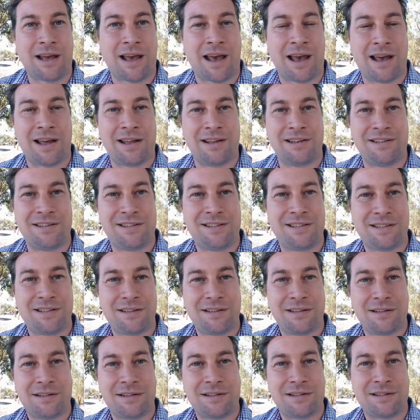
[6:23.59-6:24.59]
and
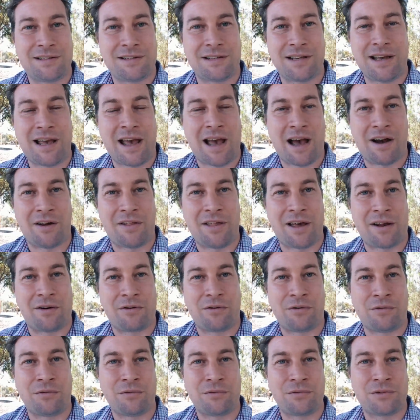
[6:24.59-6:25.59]
see how that
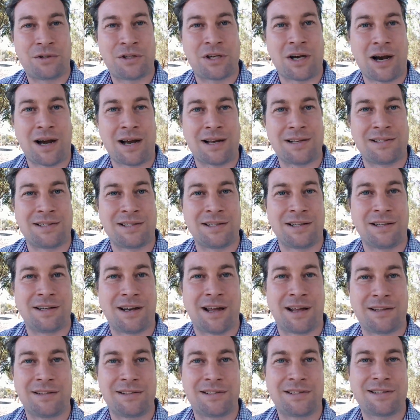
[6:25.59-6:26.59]
all ties in,
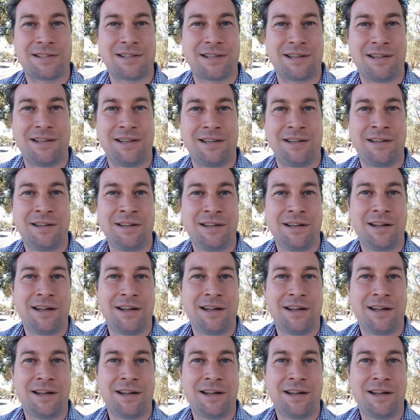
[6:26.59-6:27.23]
and see